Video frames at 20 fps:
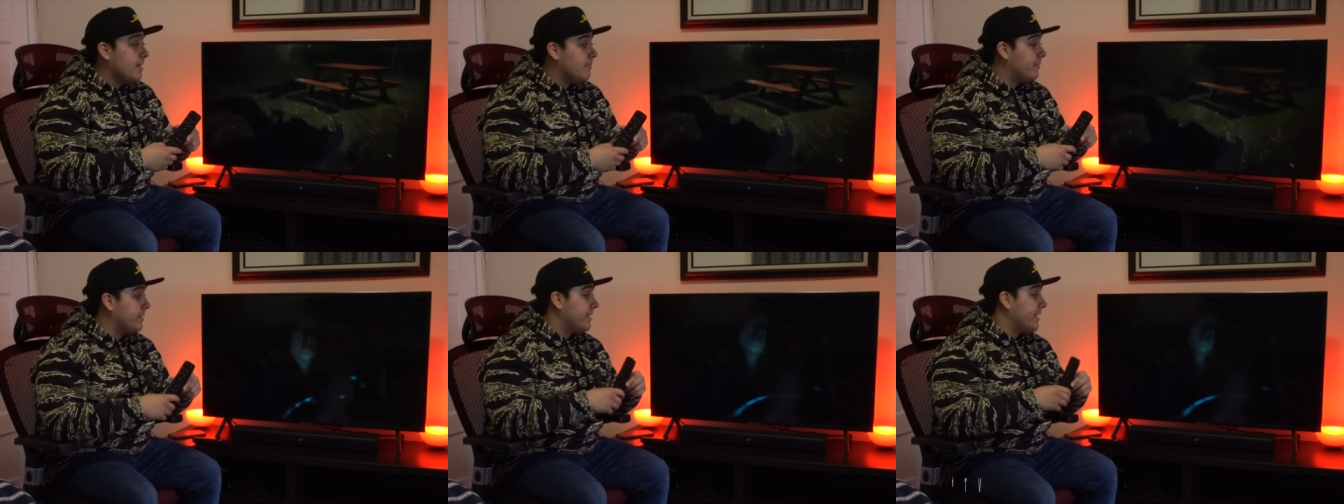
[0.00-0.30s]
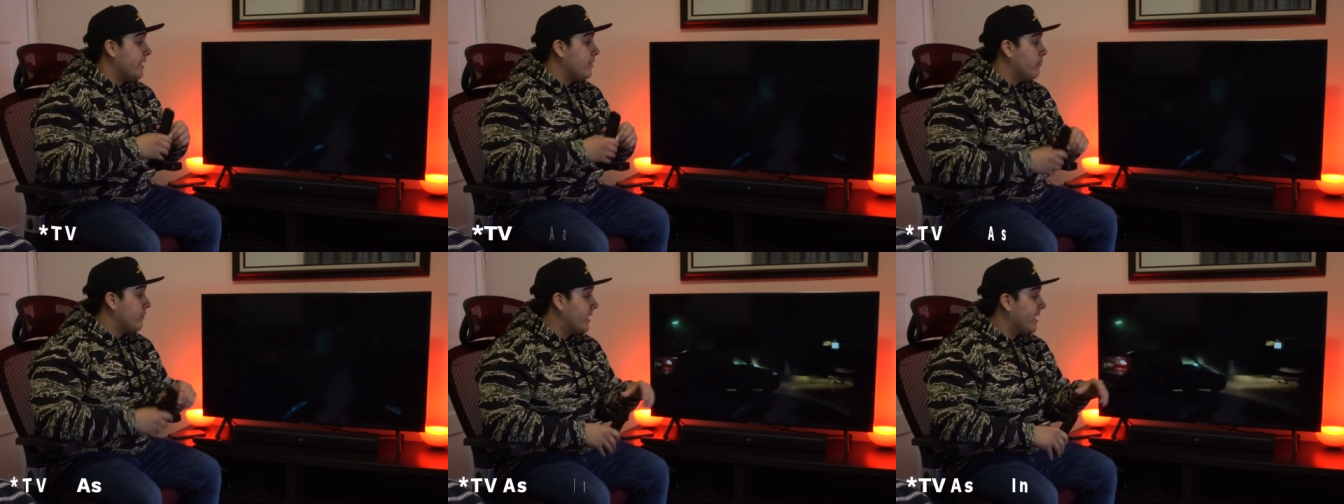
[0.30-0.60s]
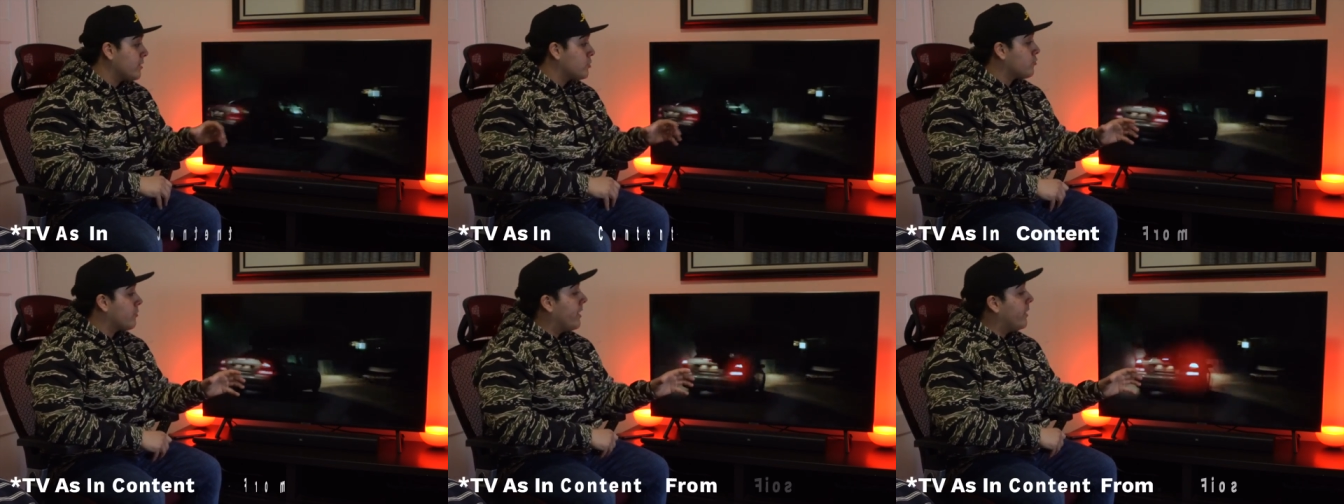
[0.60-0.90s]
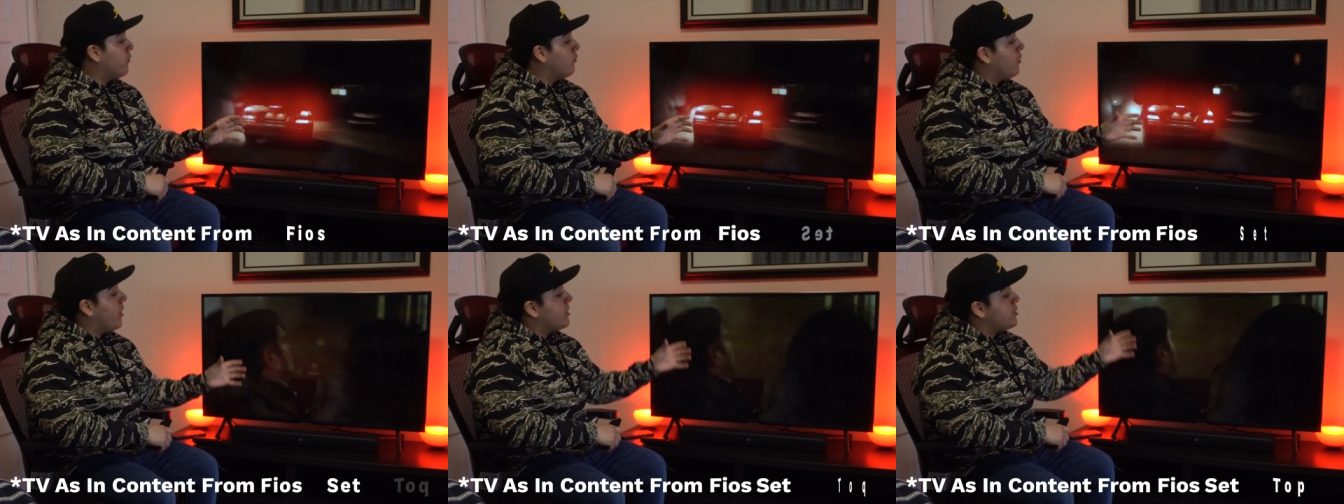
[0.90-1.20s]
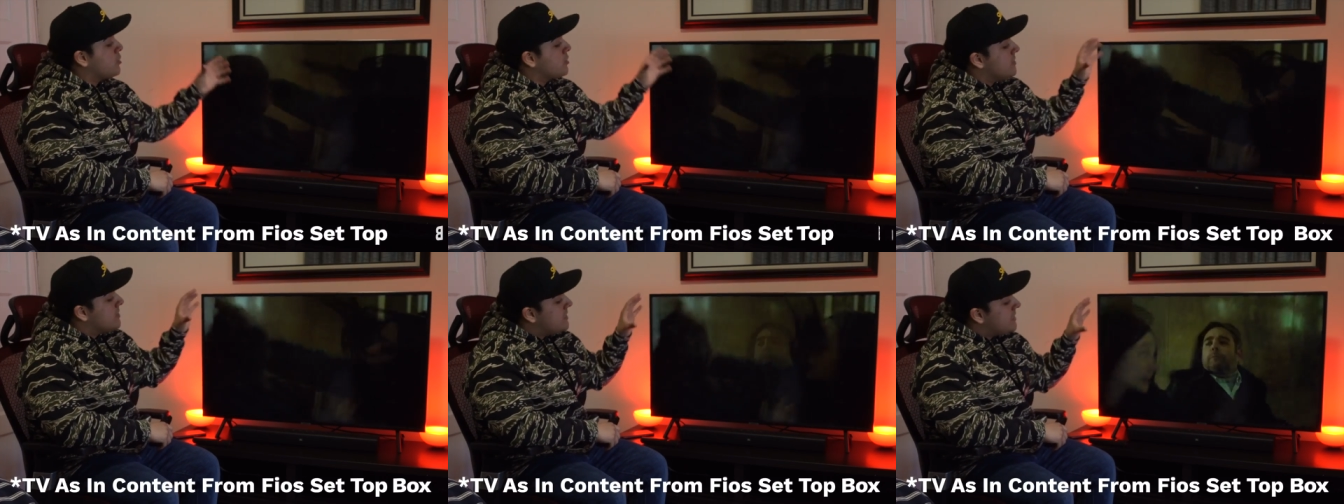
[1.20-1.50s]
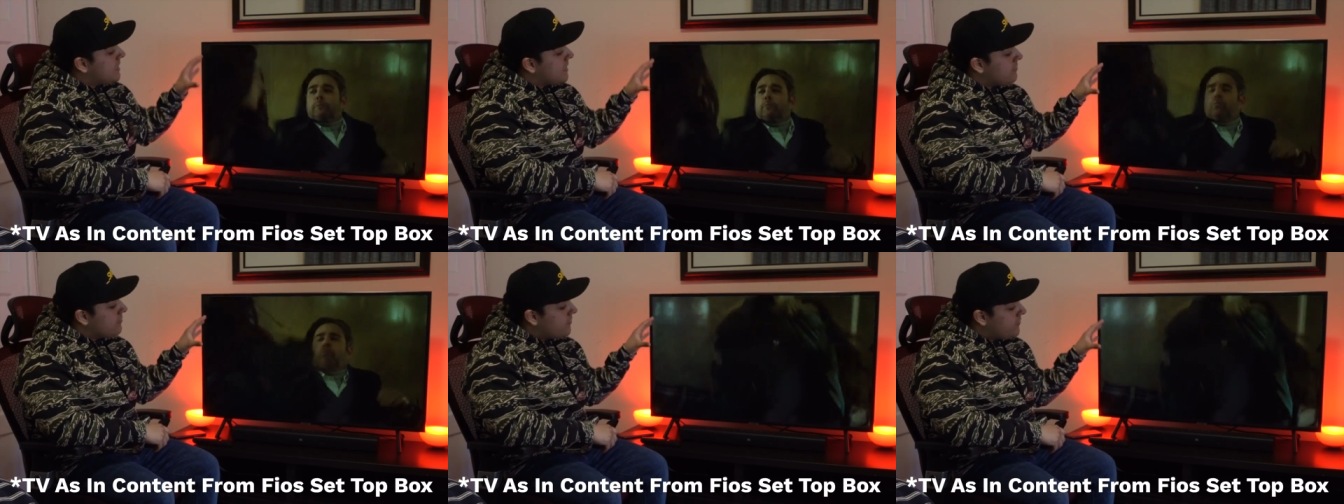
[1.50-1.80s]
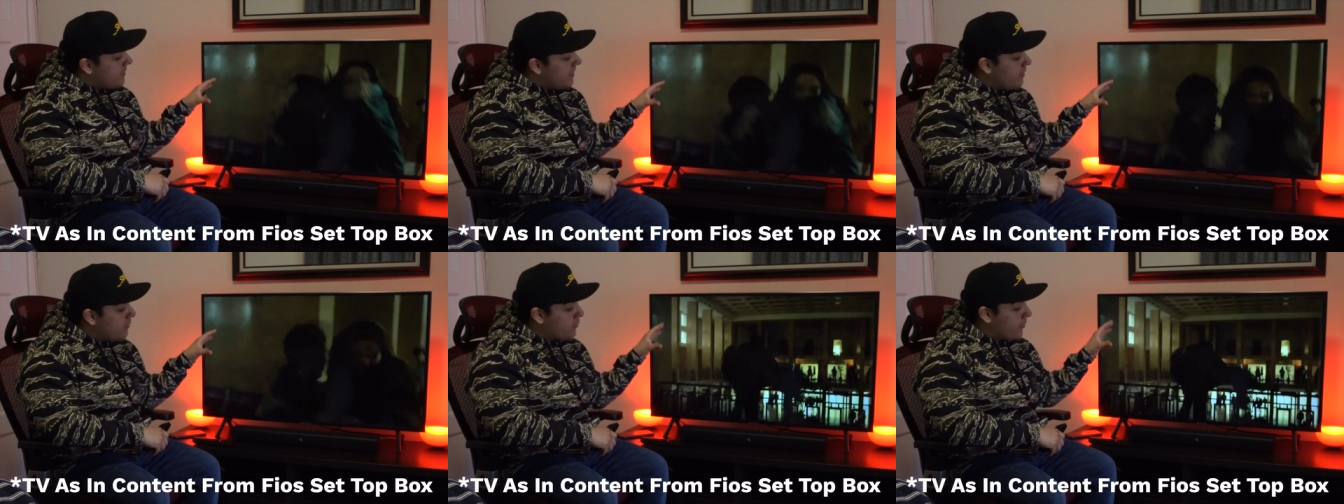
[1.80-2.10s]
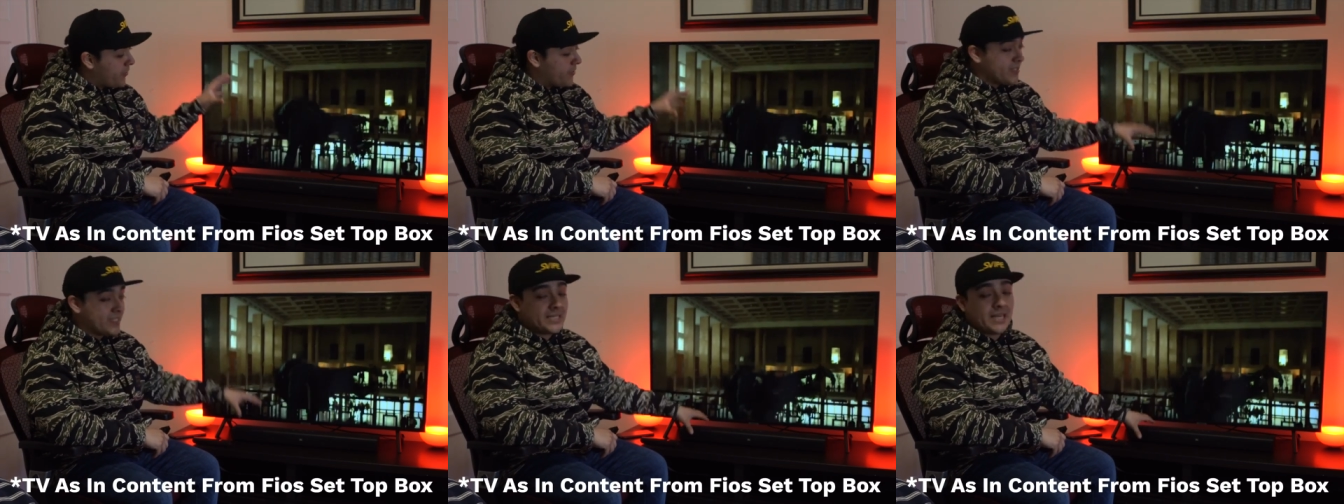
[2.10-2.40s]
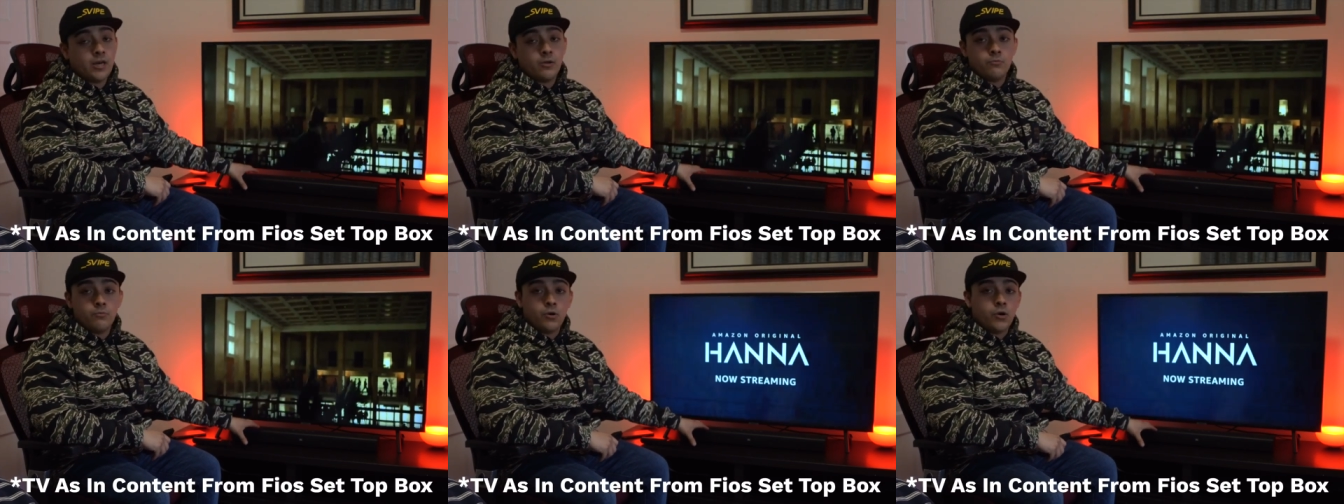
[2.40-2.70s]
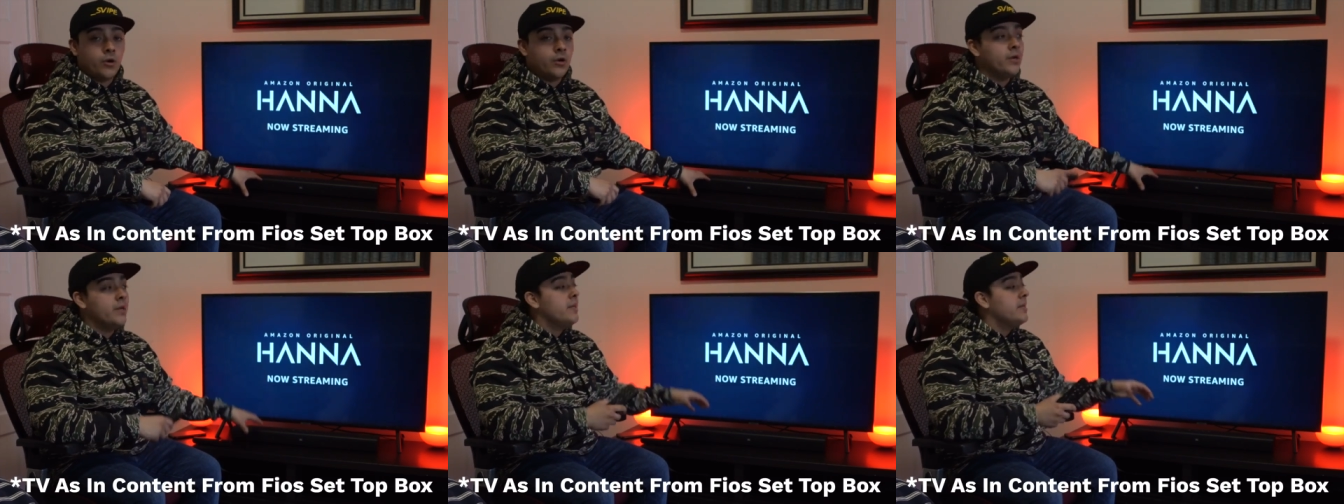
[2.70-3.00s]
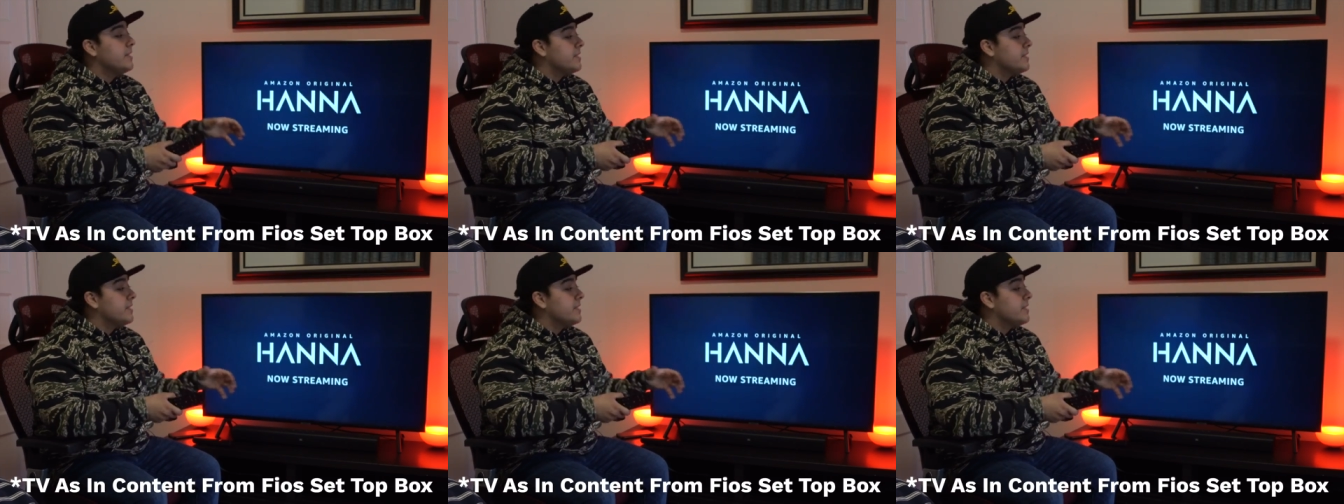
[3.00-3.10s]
But then when I tried watching TV with the soundbar,